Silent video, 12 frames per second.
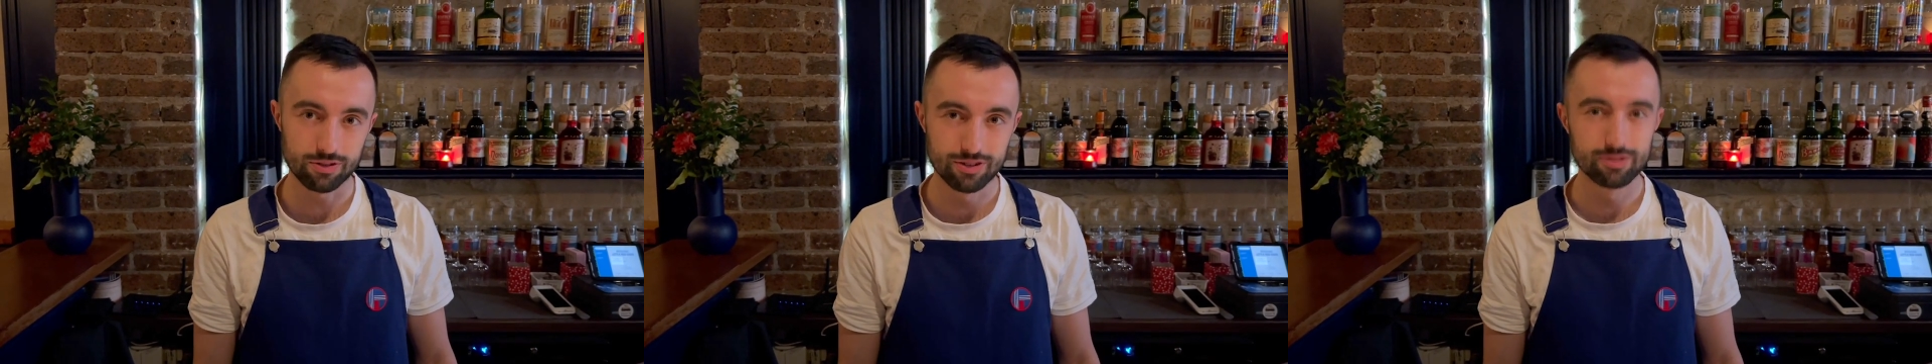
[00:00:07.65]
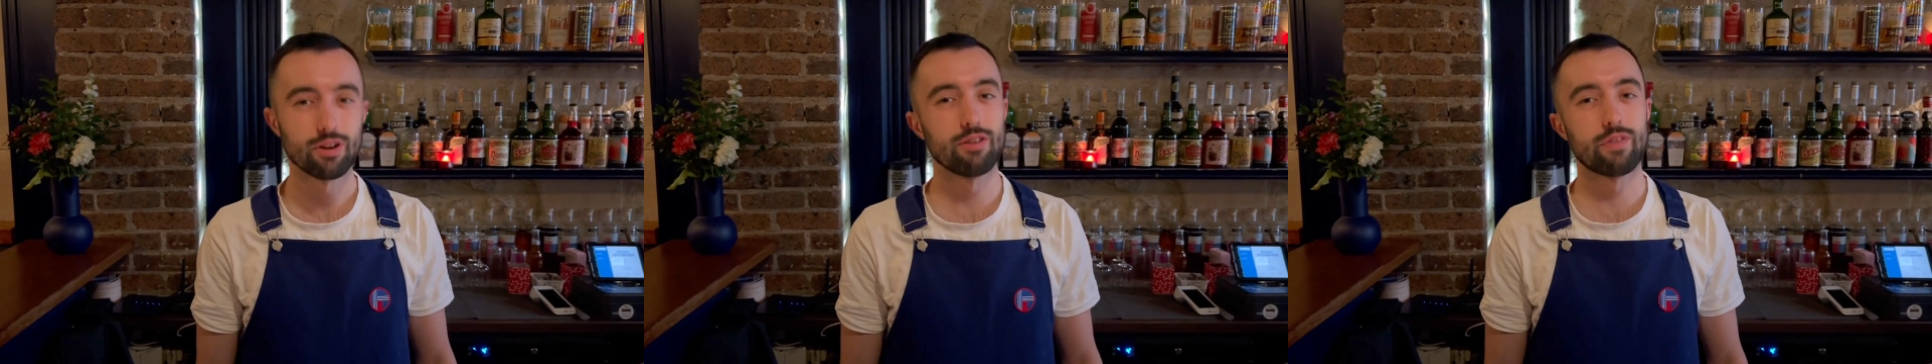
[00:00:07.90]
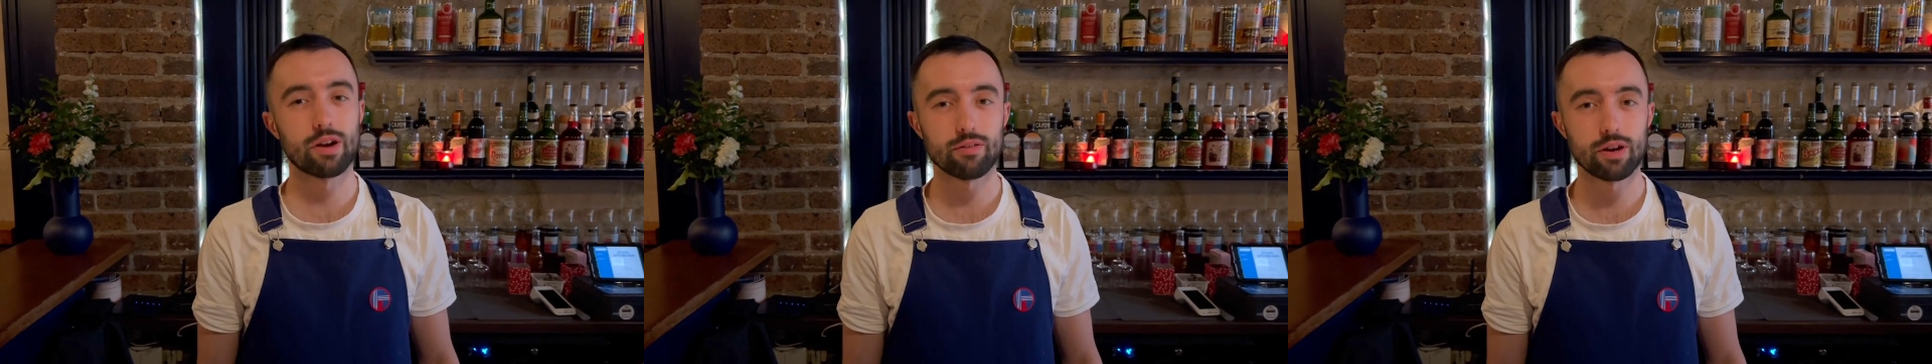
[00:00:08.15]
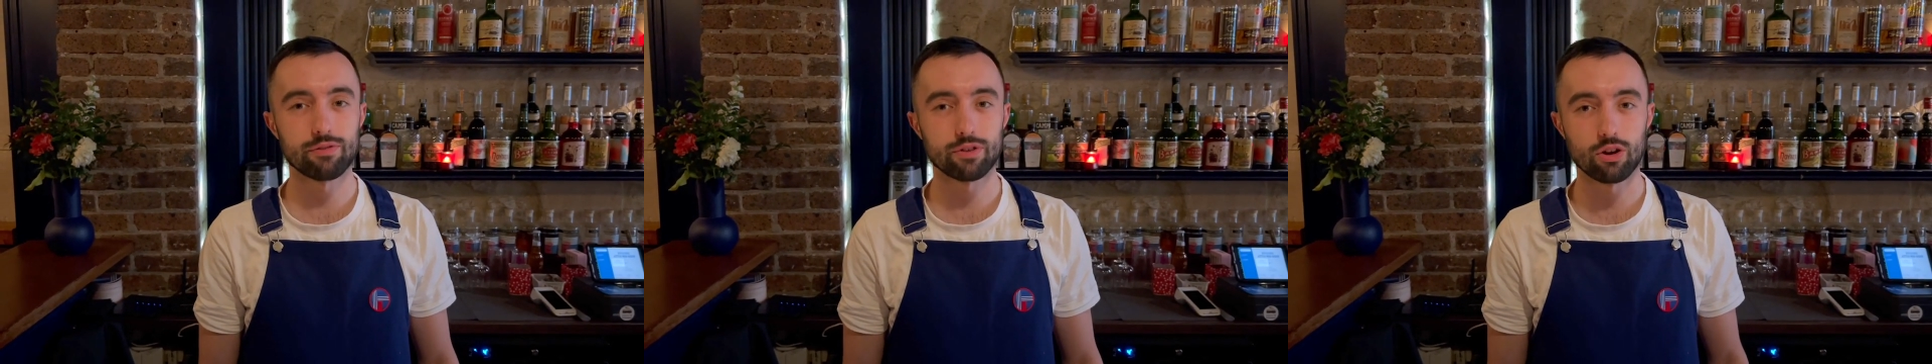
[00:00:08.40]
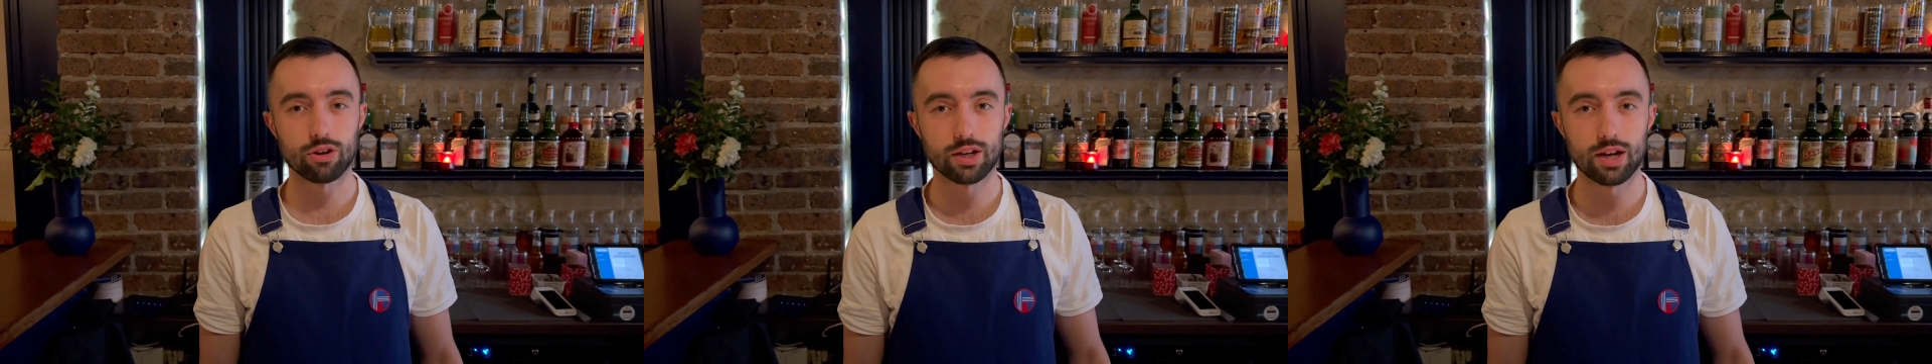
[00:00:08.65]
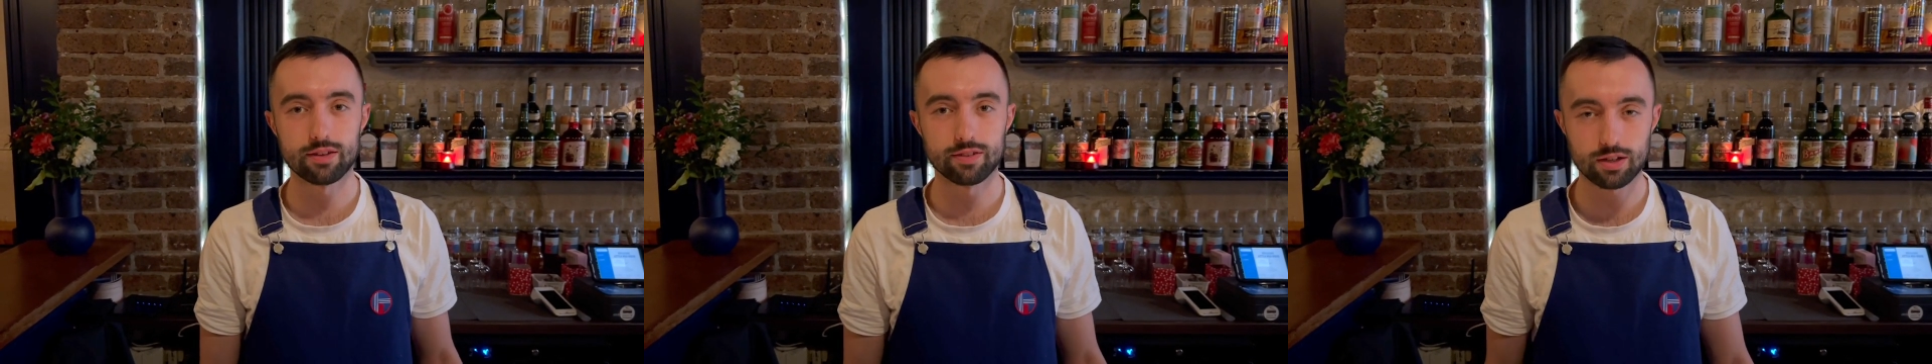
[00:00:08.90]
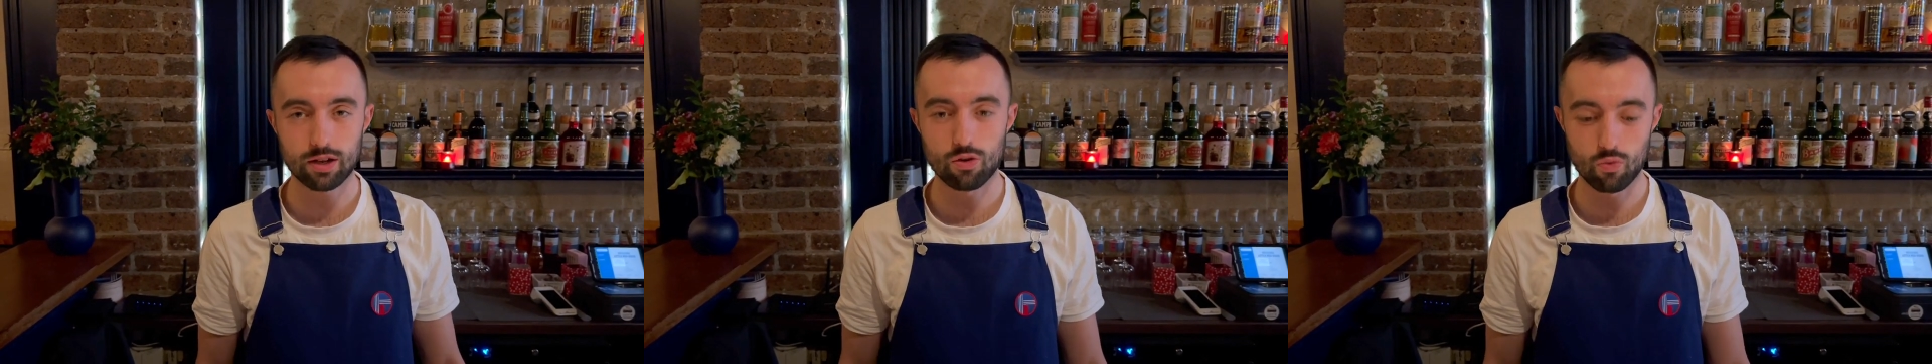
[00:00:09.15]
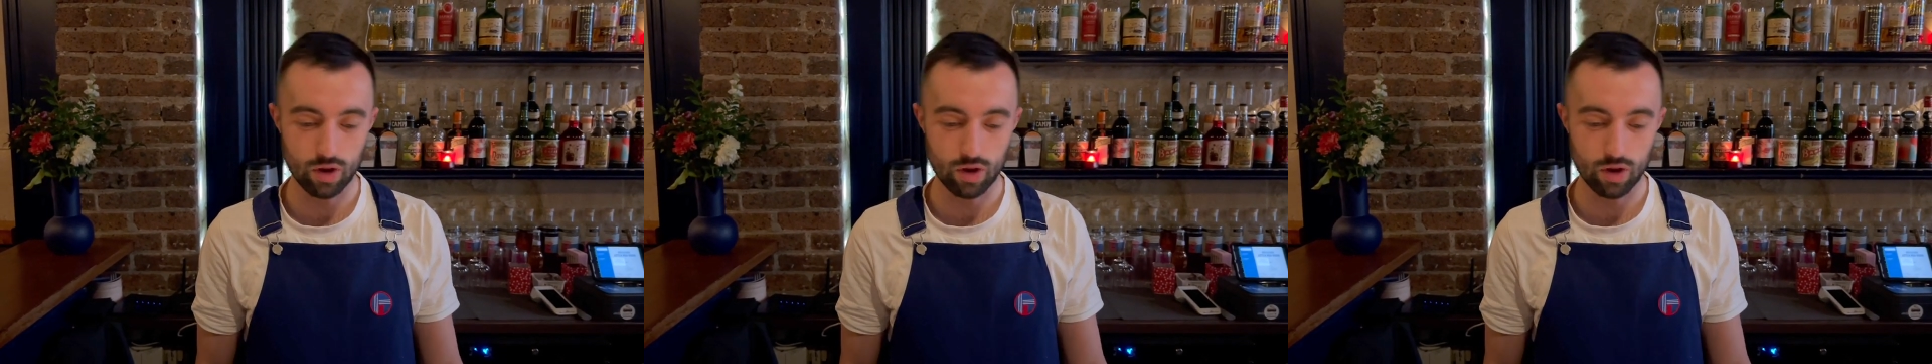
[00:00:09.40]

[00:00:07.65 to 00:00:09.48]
a very, very forgotten classic